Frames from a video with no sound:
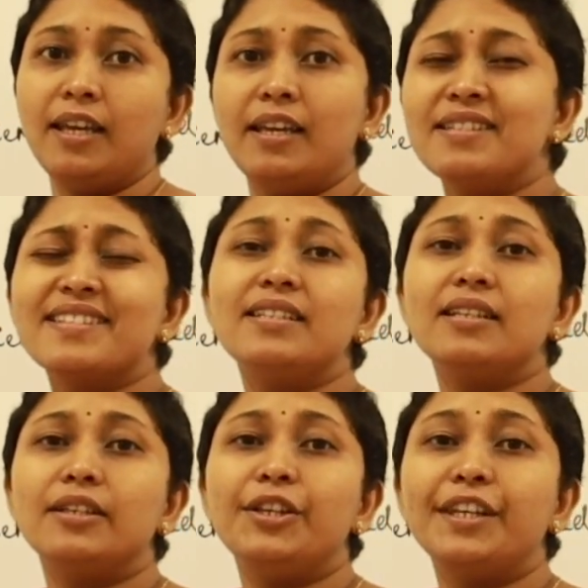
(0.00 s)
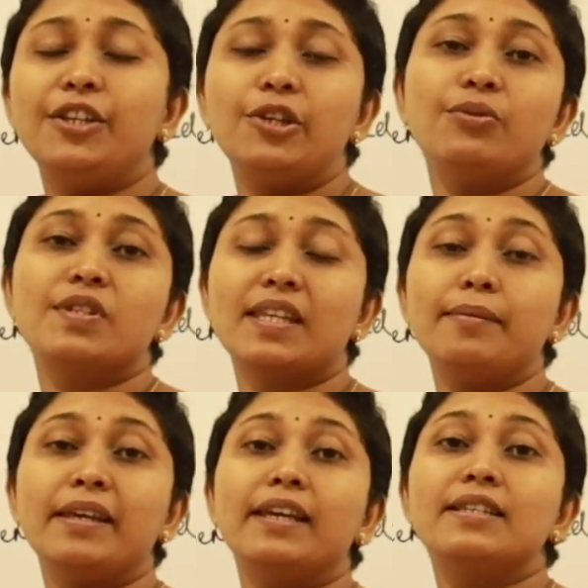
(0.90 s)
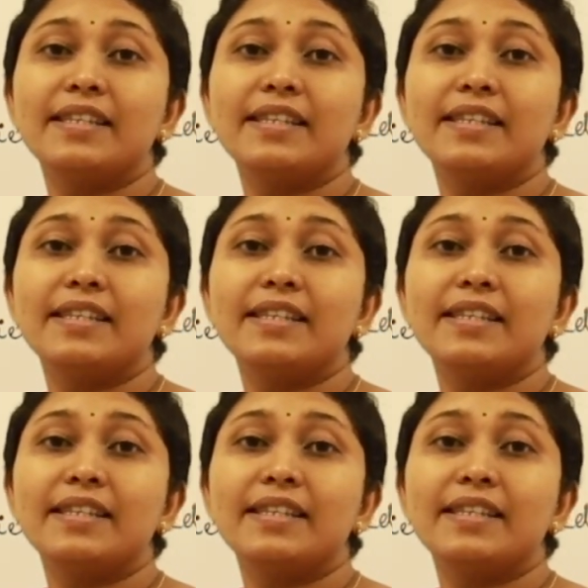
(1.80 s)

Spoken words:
Instead, you can use skimming and